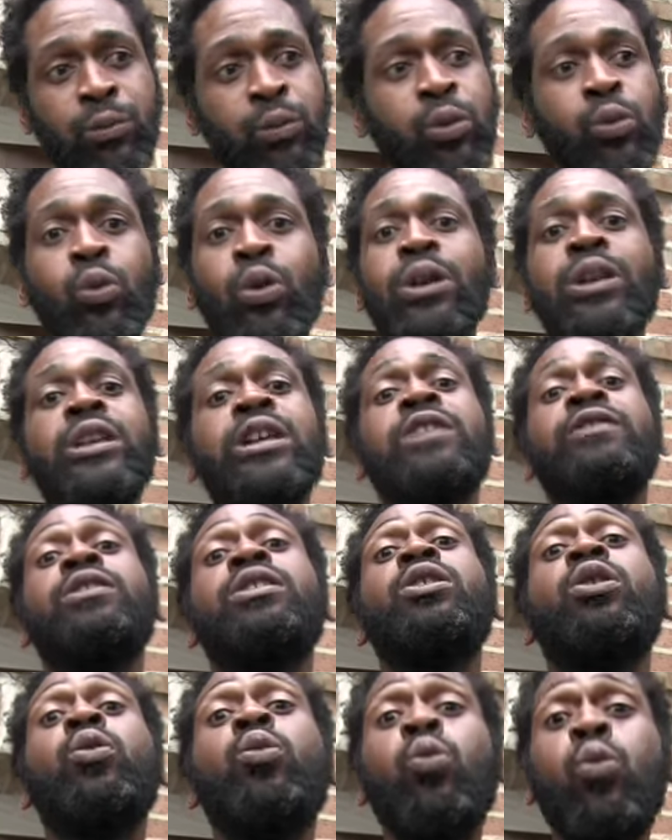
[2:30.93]
We wouldn't even
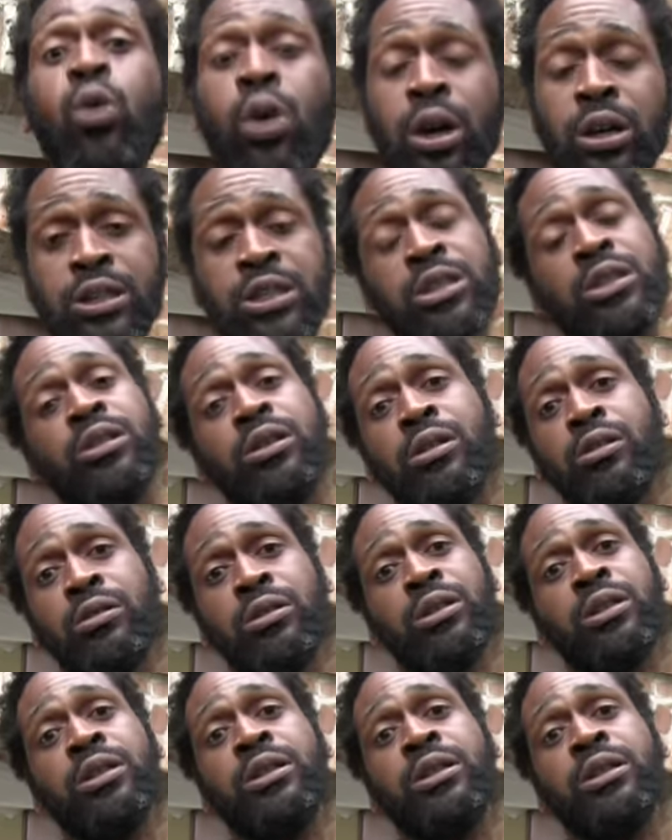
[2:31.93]
know where to go